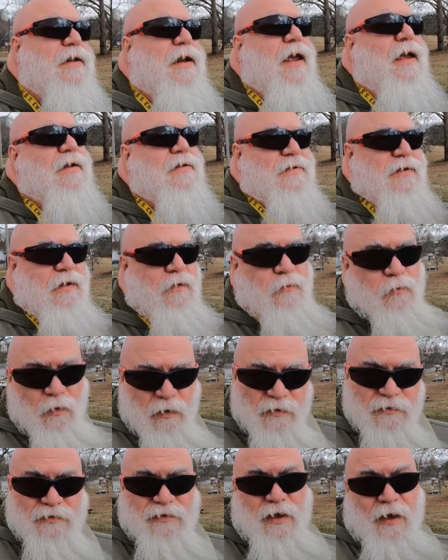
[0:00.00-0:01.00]
and nasty it
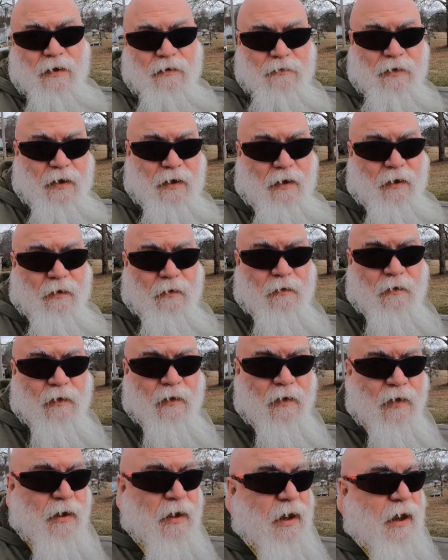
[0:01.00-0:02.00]
was down there.
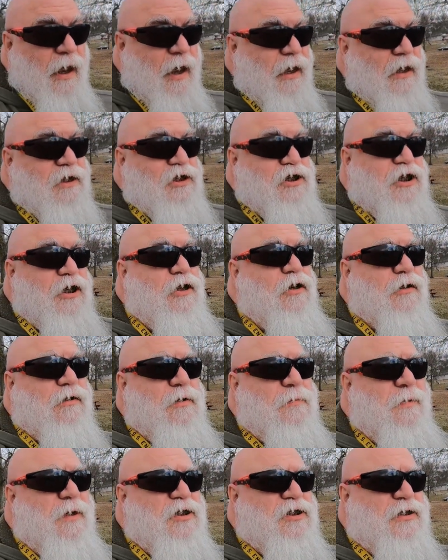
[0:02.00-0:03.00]
And she
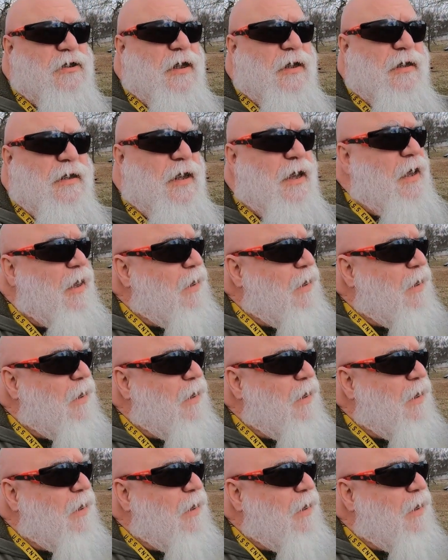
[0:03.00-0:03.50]
looked at me, she's like,